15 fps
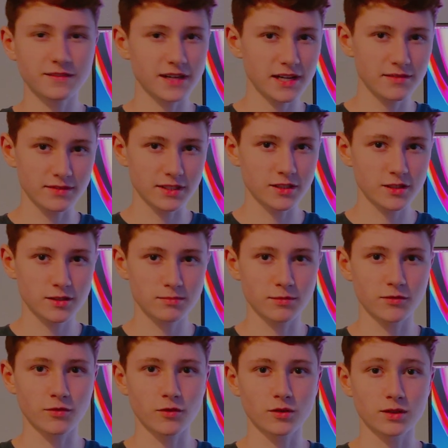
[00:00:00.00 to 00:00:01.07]
5 years
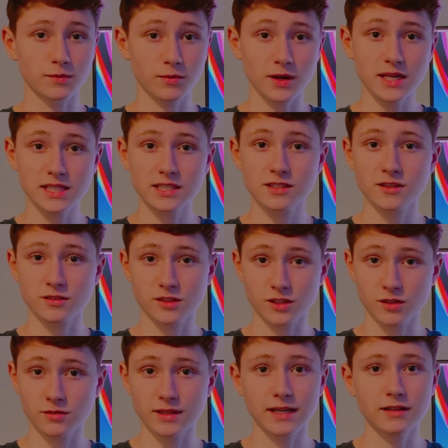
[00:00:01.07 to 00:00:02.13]
before the prices start to
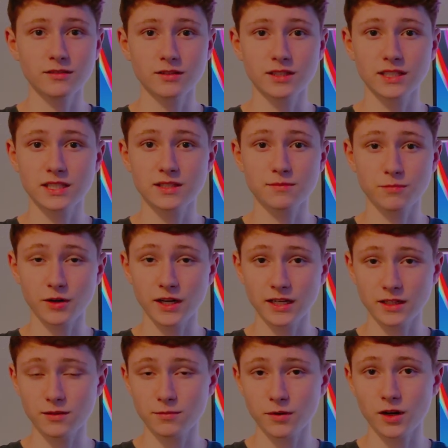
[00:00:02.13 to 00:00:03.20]
go down on these brand
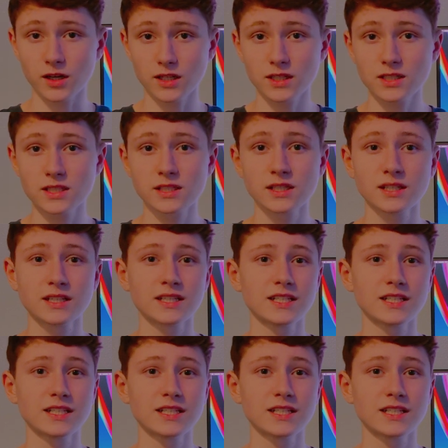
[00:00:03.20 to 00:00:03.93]
new products,